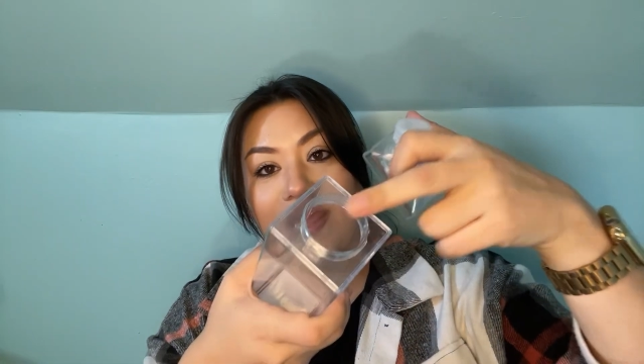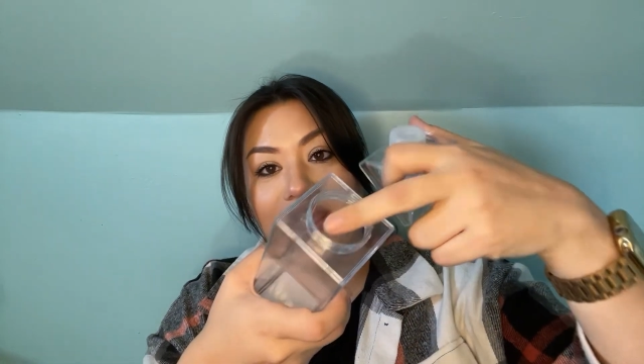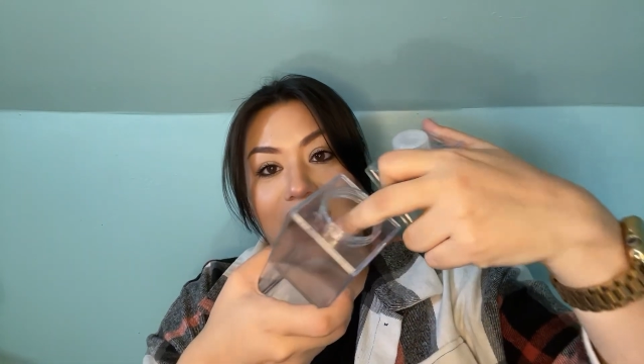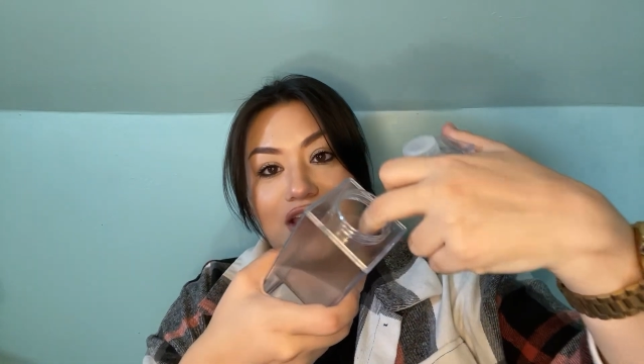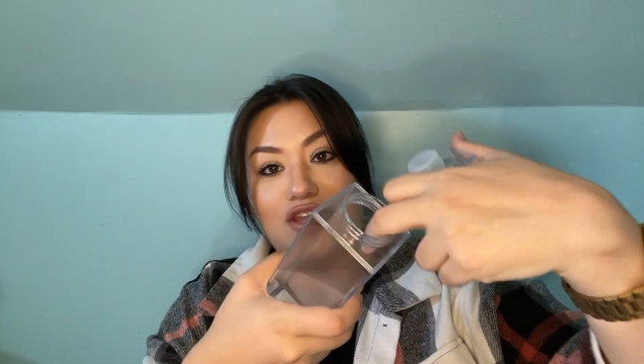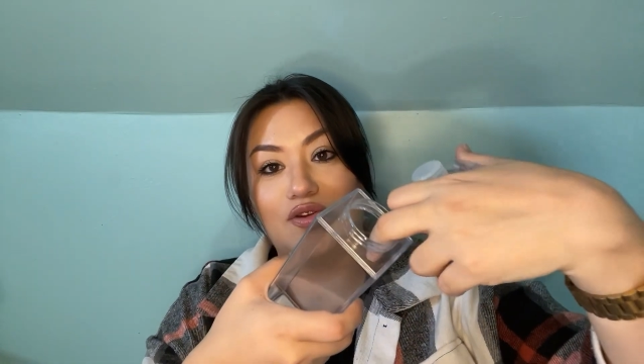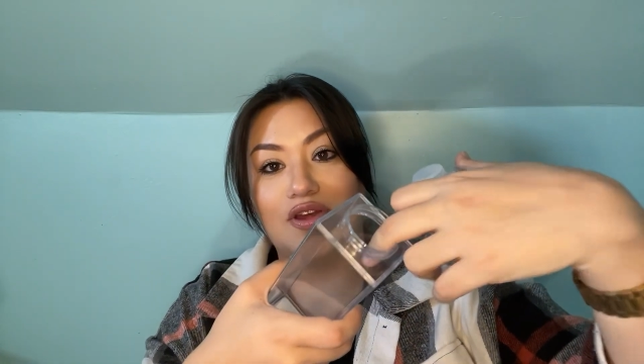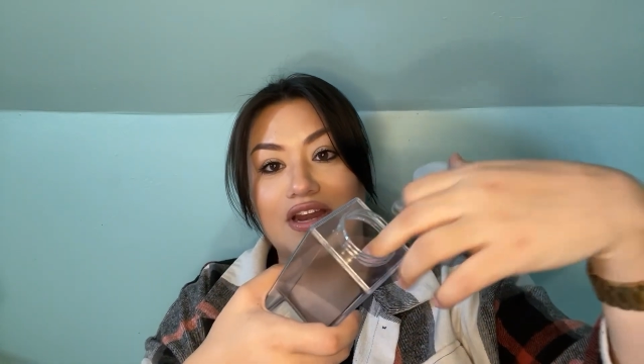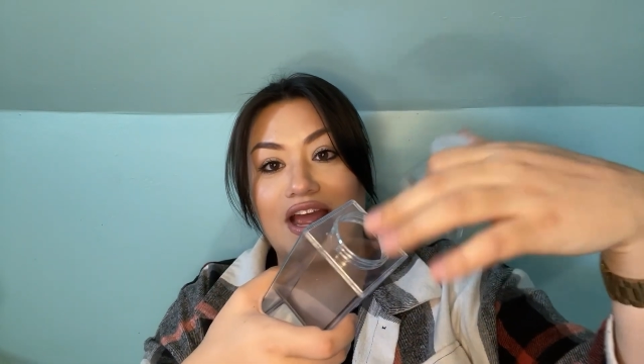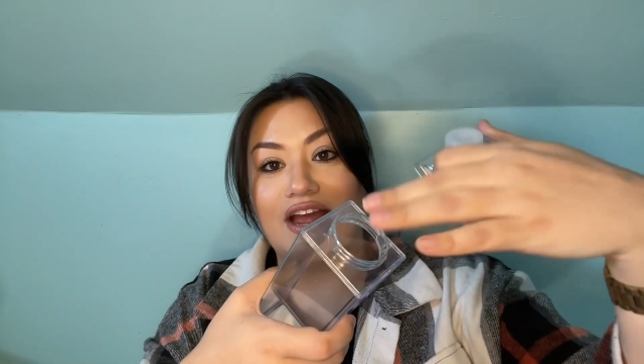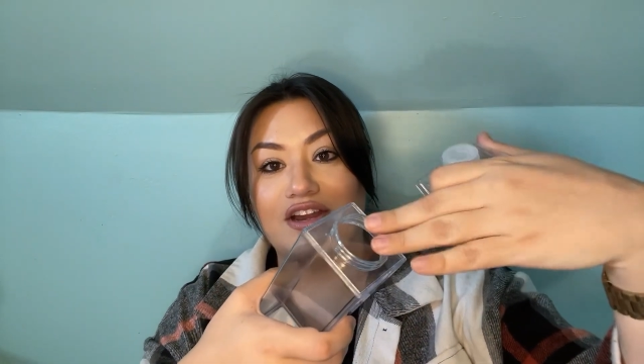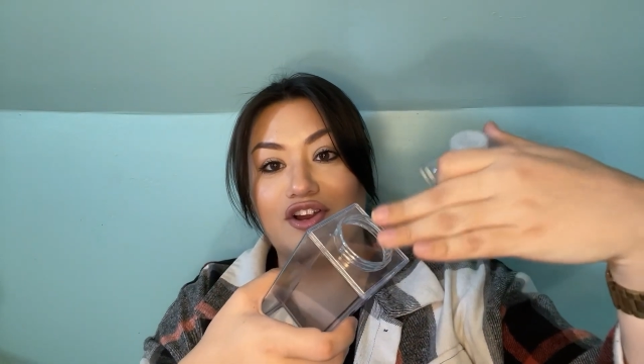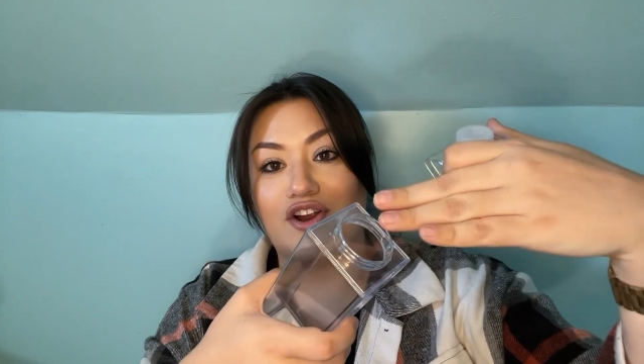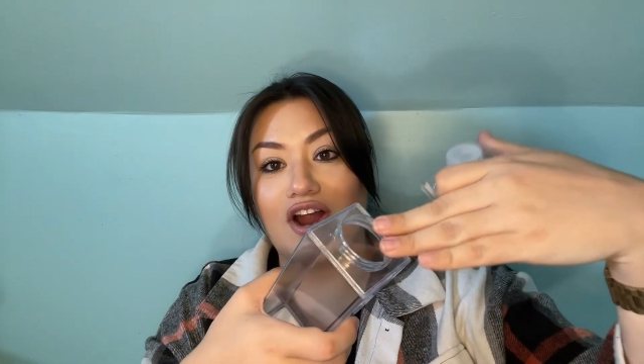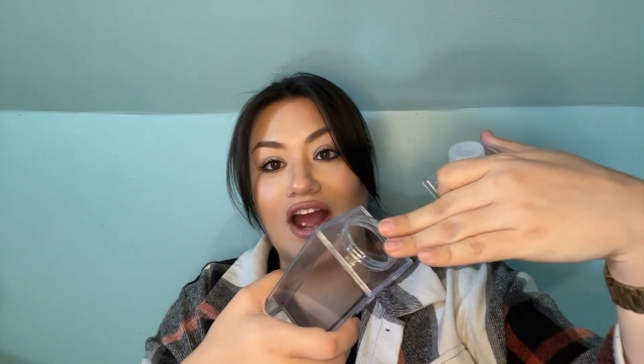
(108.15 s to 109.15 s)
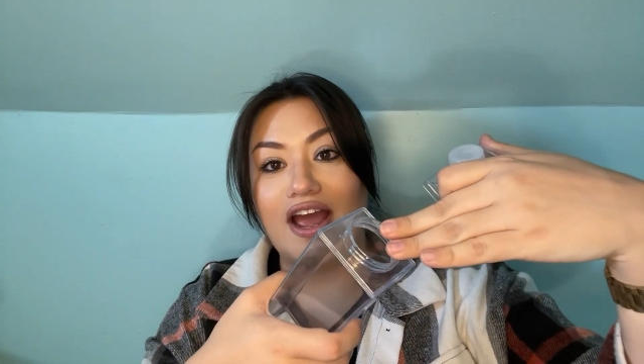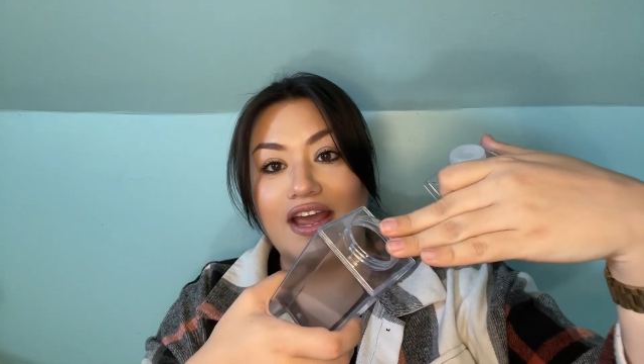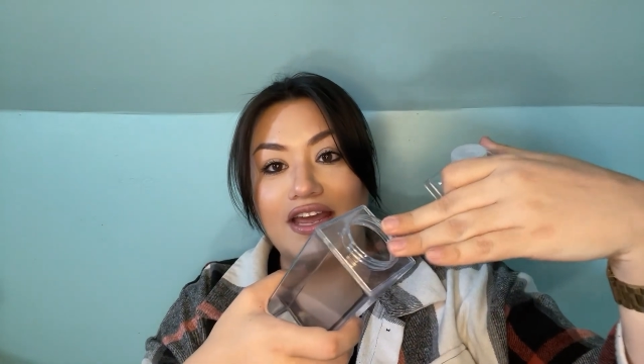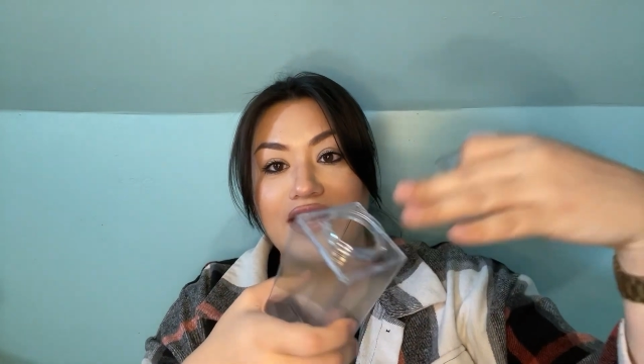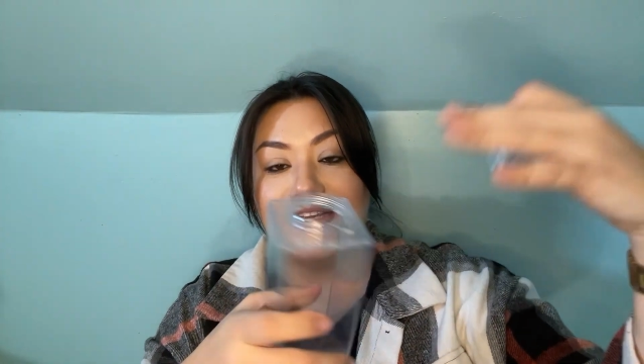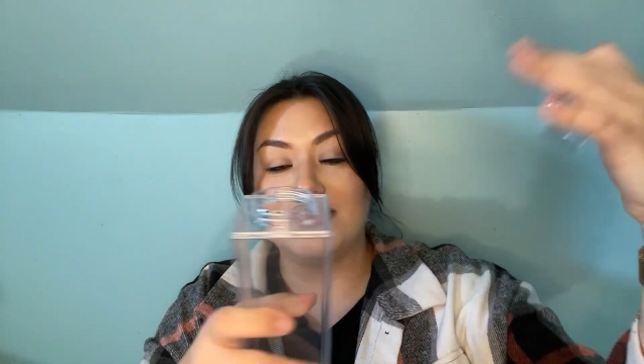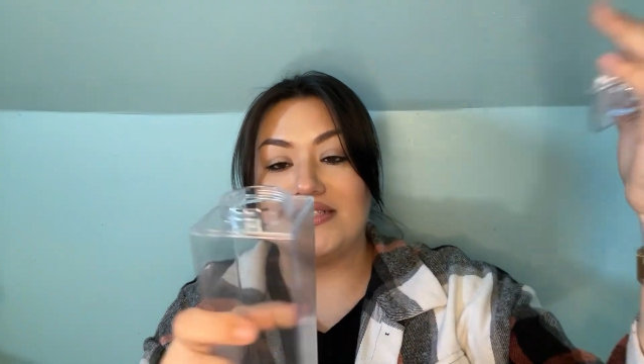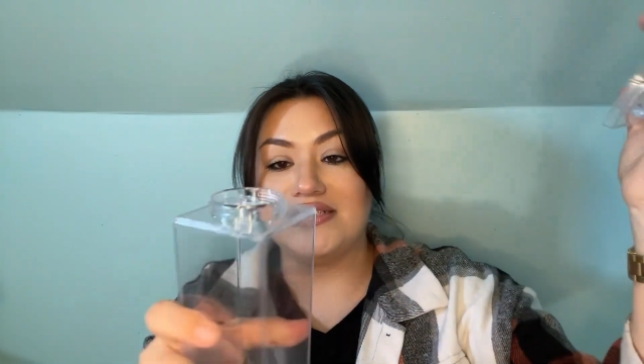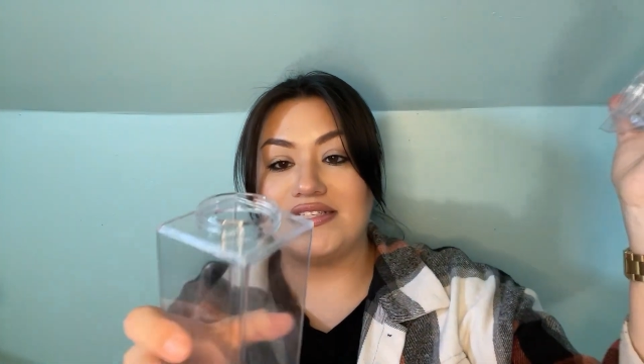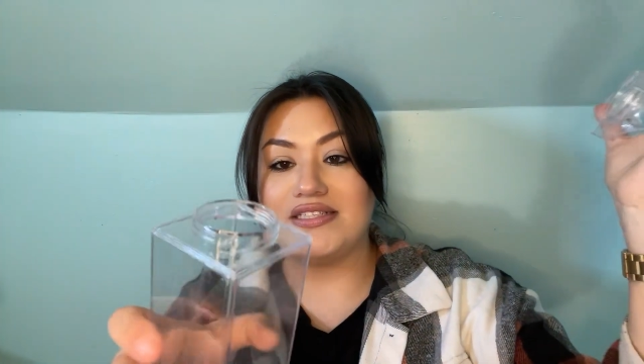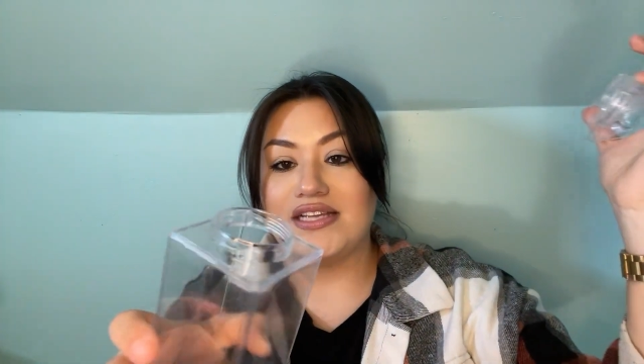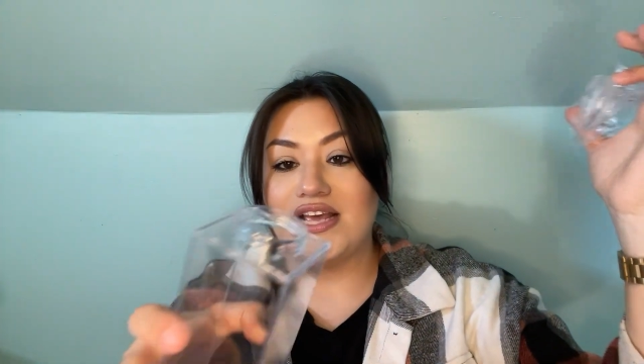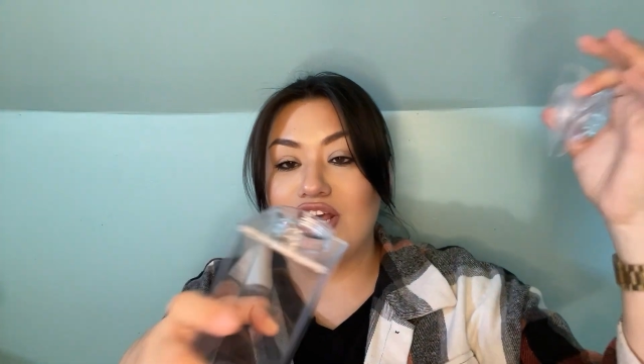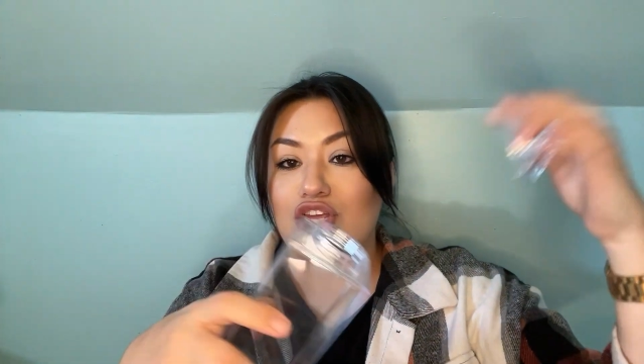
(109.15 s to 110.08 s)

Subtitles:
and you can add your ice,